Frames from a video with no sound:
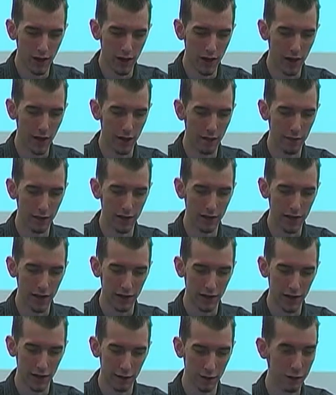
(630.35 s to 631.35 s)
And
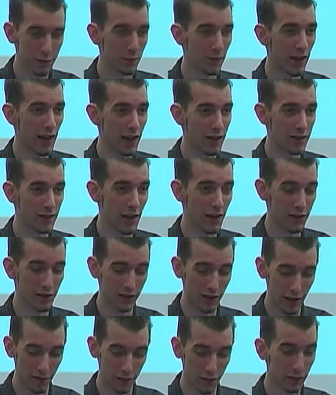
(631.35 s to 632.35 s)
that kind of splashed
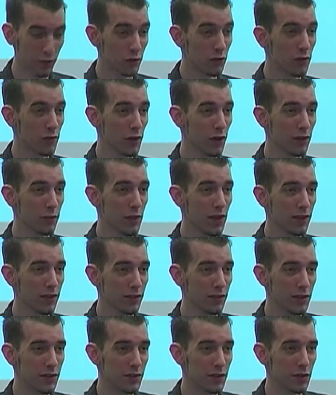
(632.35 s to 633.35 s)
actually after Bloomberg
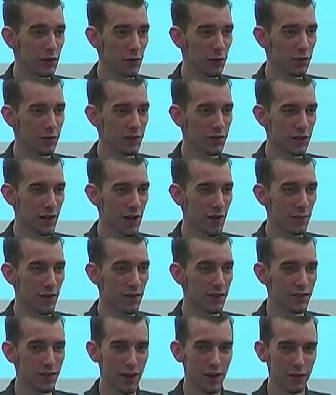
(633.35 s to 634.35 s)
made these atrocious
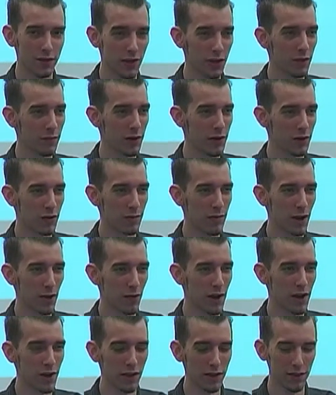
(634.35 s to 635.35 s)
comments that calling medical
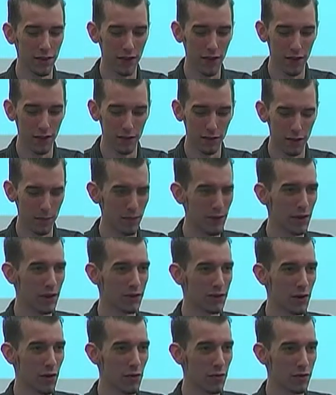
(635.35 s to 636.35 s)
marijuana the
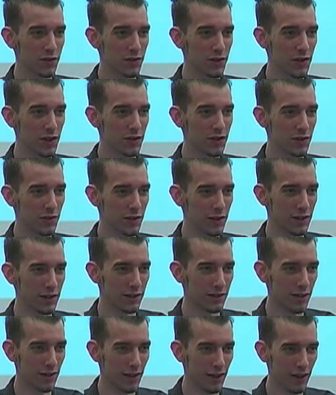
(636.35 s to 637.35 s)
biggest hoax in history.